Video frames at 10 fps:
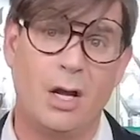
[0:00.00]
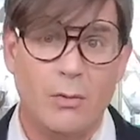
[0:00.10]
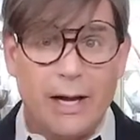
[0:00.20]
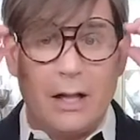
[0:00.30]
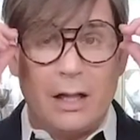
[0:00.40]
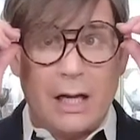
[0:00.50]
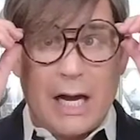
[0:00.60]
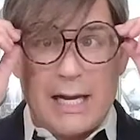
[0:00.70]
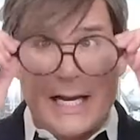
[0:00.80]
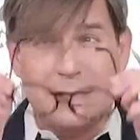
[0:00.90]
Well,
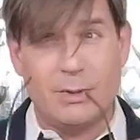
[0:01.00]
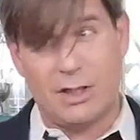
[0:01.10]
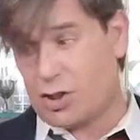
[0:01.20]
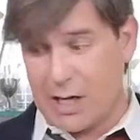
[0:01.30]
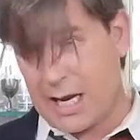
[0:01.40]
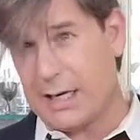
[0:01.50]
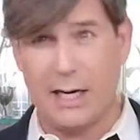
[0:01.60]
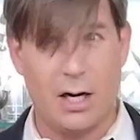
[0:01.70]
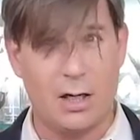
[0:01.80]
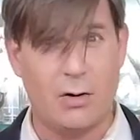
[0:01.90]
I guess with this shaggy
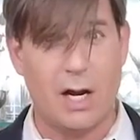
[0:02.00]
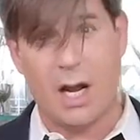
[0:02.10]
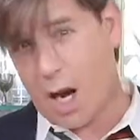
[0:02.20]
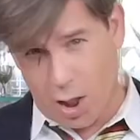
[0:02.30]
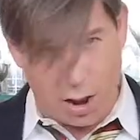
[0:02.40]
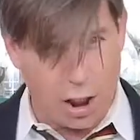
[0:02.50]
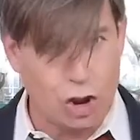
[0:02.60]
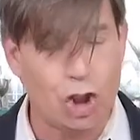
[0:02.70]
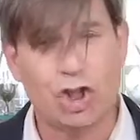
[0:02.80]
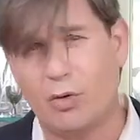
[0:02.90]
hairdo, I kind of look like
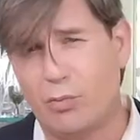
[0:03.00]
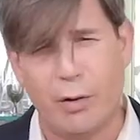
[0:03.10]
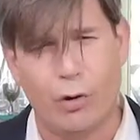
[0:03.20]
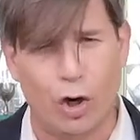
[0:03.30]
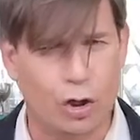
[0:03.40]
Justin Bieber.